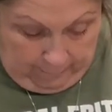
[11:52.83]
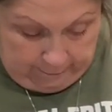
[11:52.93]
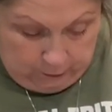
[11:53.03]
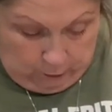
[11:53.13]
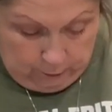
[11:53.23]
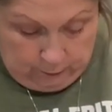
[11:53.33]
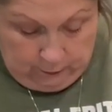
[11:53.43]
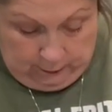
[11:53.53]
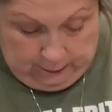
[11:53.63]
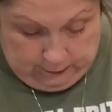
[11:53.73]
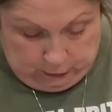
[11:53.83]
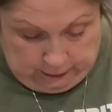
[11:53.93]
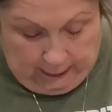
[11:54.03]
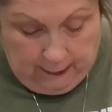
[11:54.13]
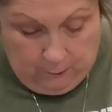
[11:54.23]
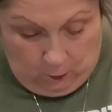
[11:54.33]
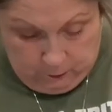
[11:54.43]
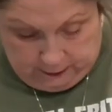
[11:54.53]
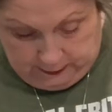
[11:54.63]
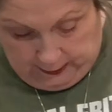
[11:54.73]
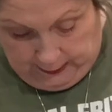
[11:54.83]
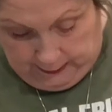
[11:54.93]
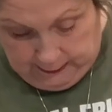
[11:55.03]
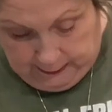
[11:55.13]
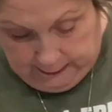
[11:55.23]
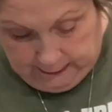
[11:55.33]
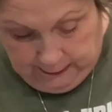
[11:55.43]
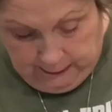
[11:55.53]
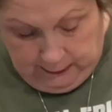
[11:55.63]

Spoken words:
My daughter, she came home today and